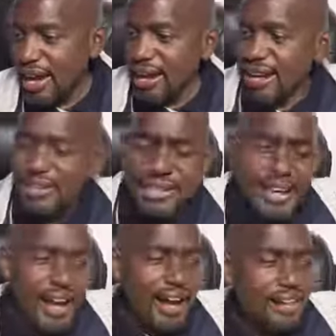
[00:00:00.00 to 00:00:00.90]

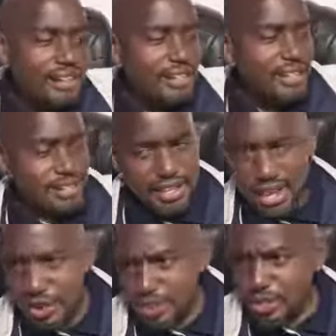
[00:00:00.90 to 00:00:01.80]
Hallelujah.
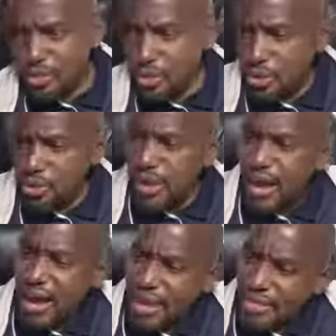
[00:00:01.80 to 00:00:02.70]
There is no
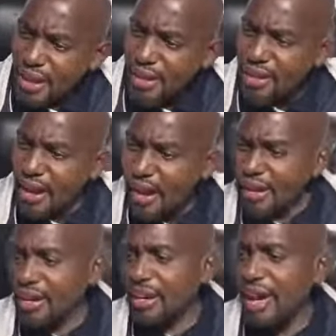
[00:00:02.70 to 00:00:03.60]
other
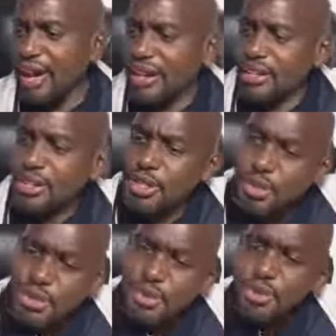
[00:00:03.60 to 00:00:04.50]
God like
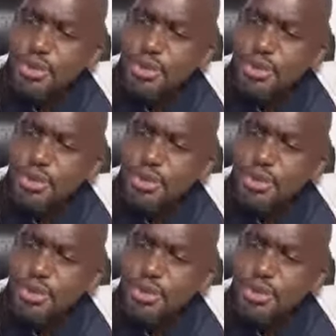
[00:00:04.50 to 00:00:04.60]
you,